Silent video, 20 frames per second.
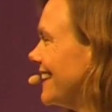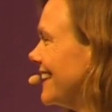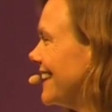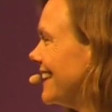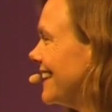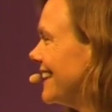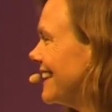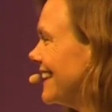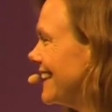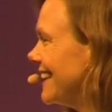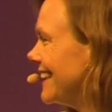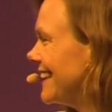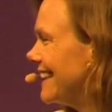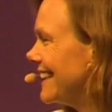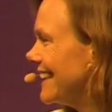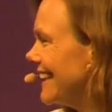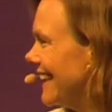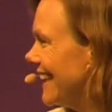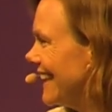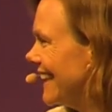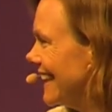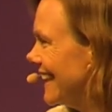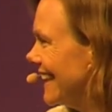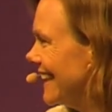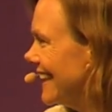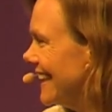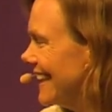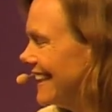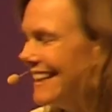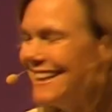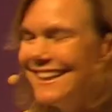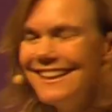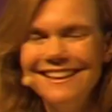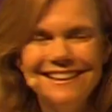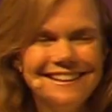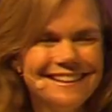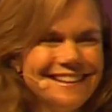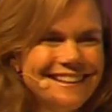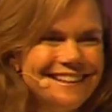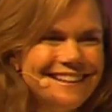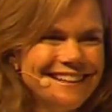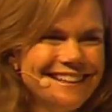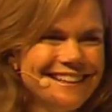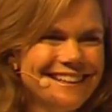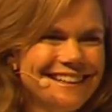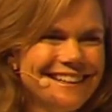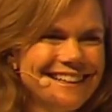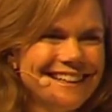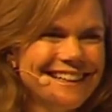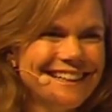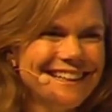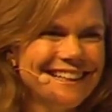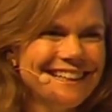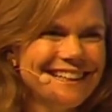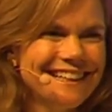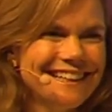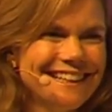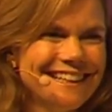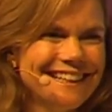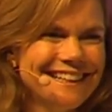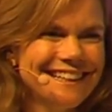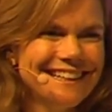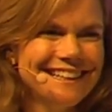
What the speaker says: This person isn't speaking.